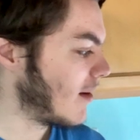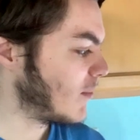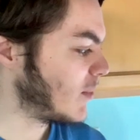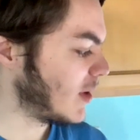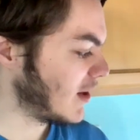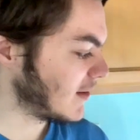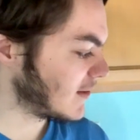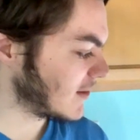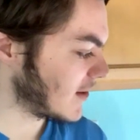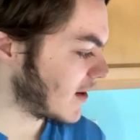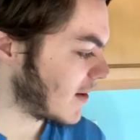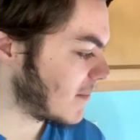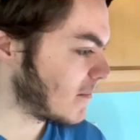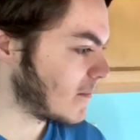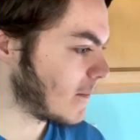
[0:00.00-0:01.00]
But
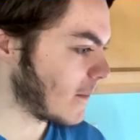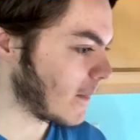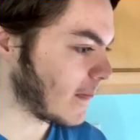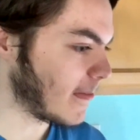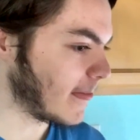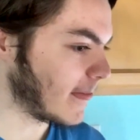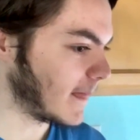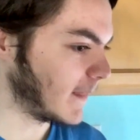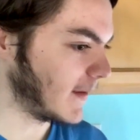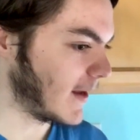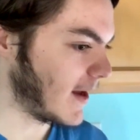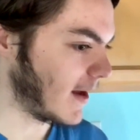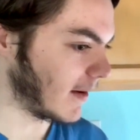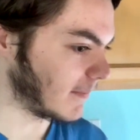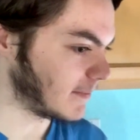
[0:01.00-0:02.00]

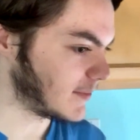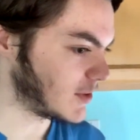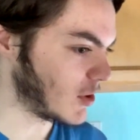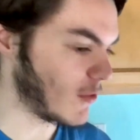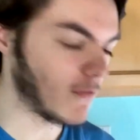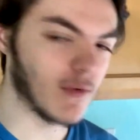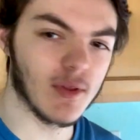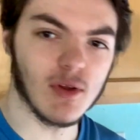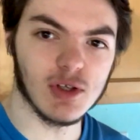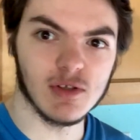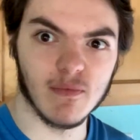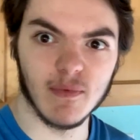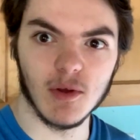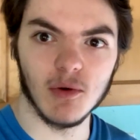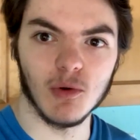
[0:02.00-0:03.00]
yeah, so for those
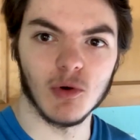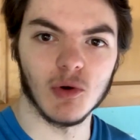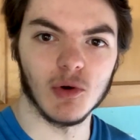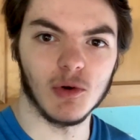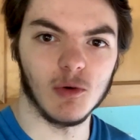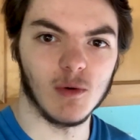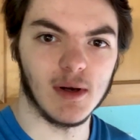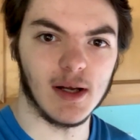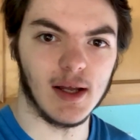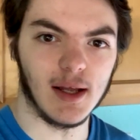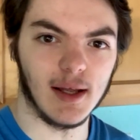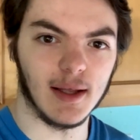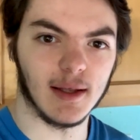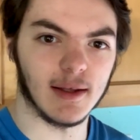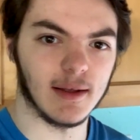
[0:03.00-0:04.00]
of you who
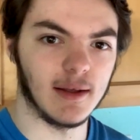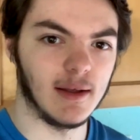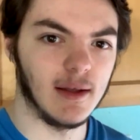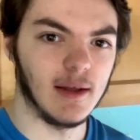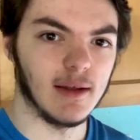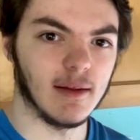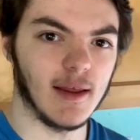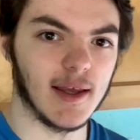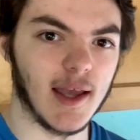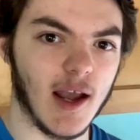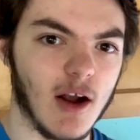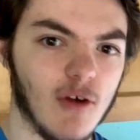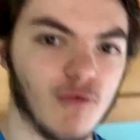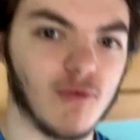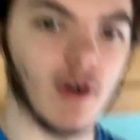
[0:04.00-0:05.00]
like
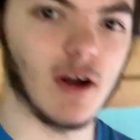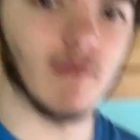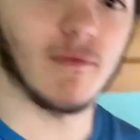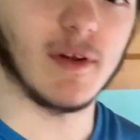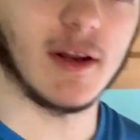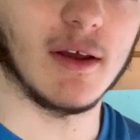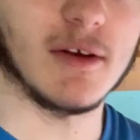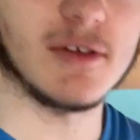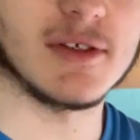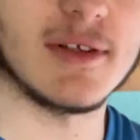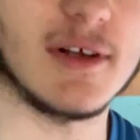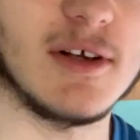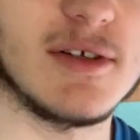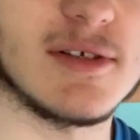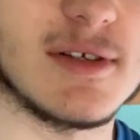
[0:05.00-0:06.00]
air fryer videos,
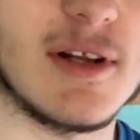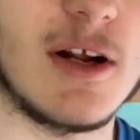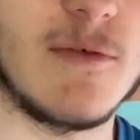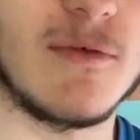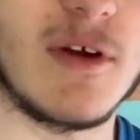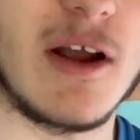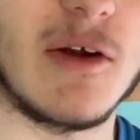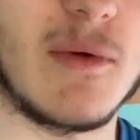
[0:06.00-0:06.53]
there's an air fryer